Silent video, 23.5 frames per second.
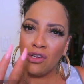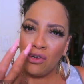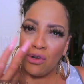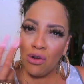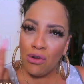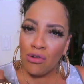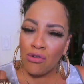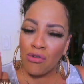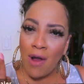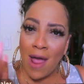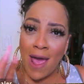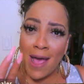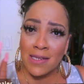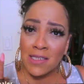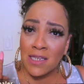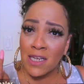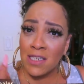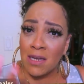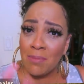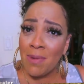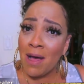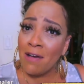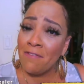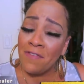you know, cracked
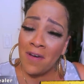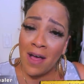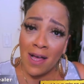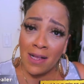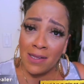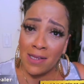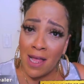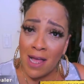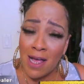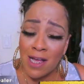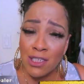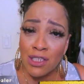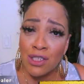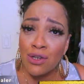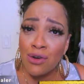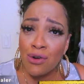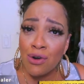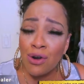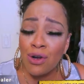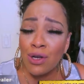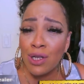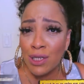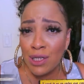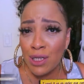under my fine lines, girl.